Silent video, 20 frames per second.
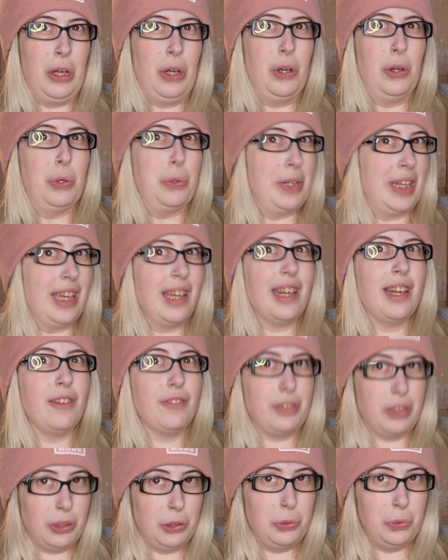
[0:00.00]
who can't
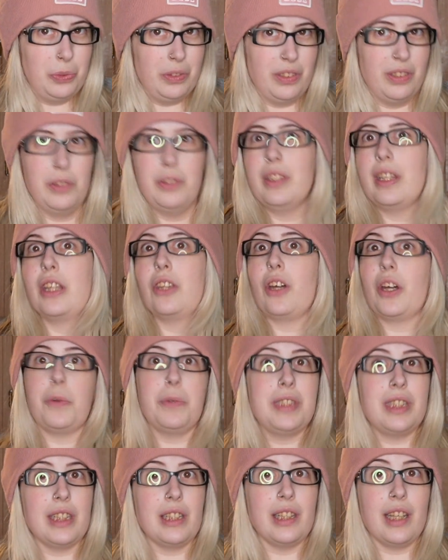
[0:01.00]
have gluten. They thought it
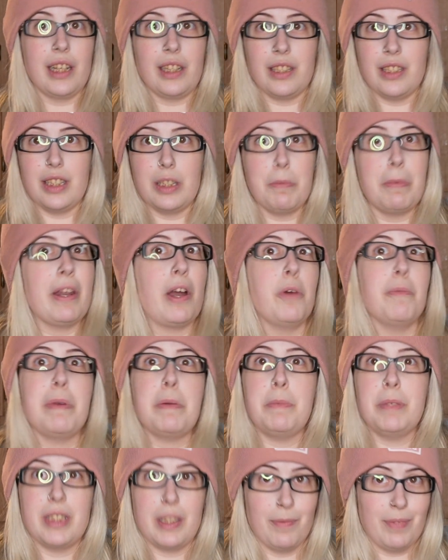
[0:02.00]
was celiac disease, but now it might
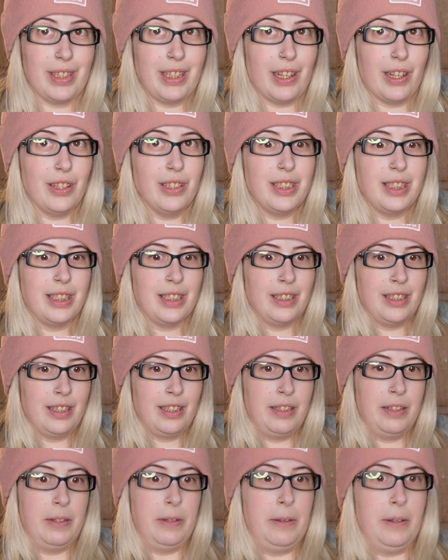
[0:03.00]
be something else.
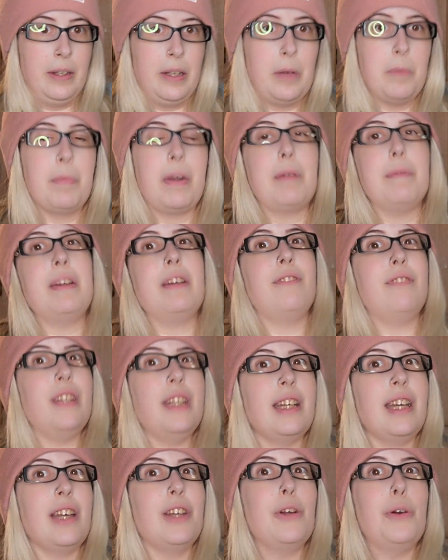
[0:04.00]
But I'm a
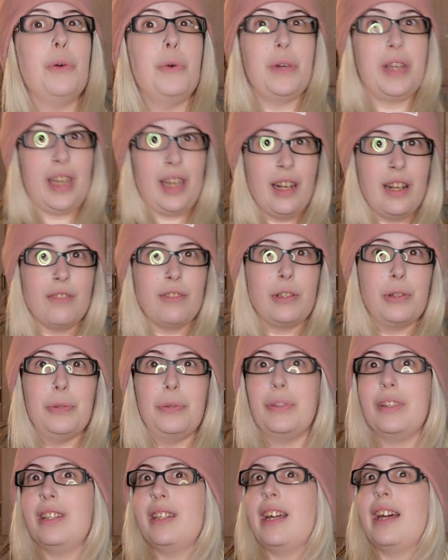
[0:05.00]
vegan who can't have
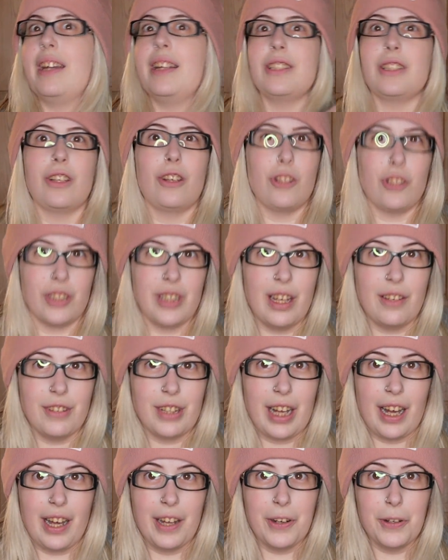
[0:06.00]
gluten and is allergic to
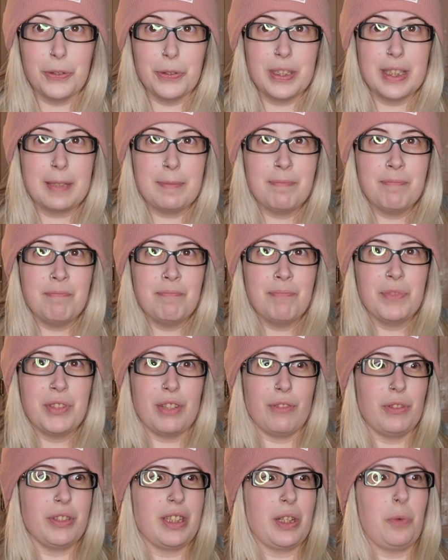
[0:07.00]
avocados. So
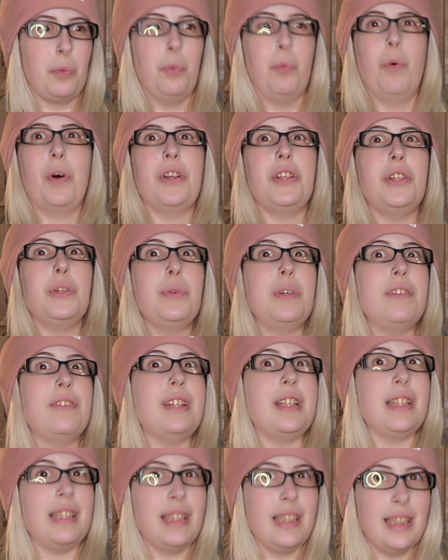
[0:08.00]
everyone's like, what do you even
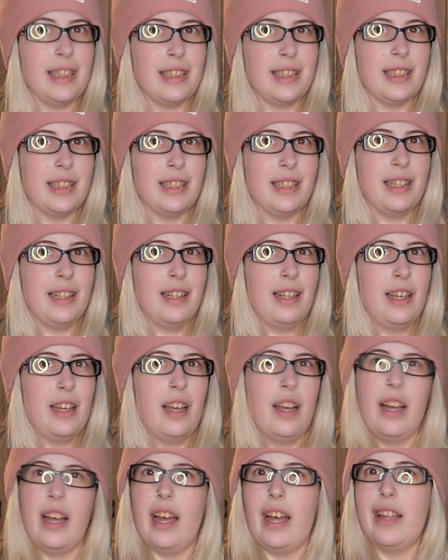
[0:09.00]
eat?
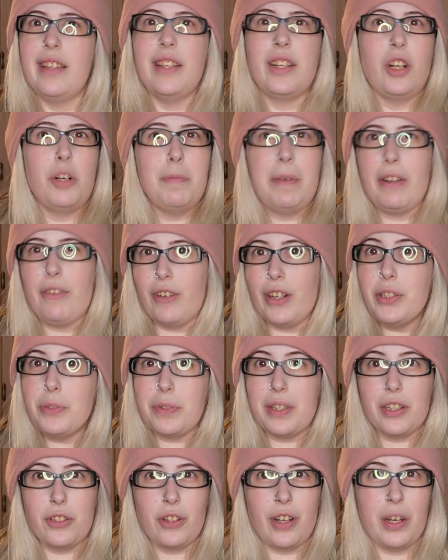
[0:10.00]
And then all my friends,
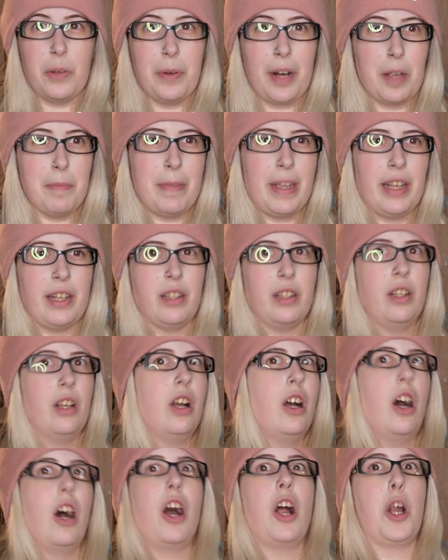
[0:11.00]
when they try what I make,
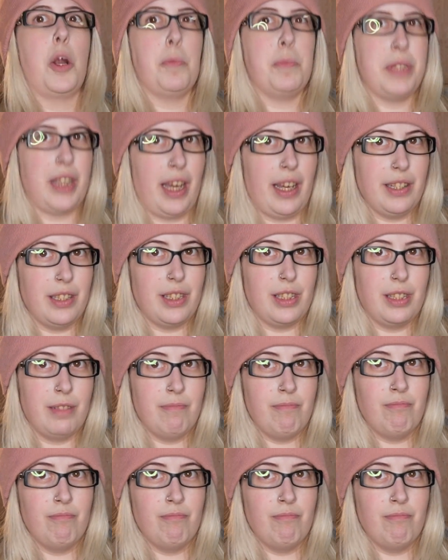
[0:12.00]
are obsessed.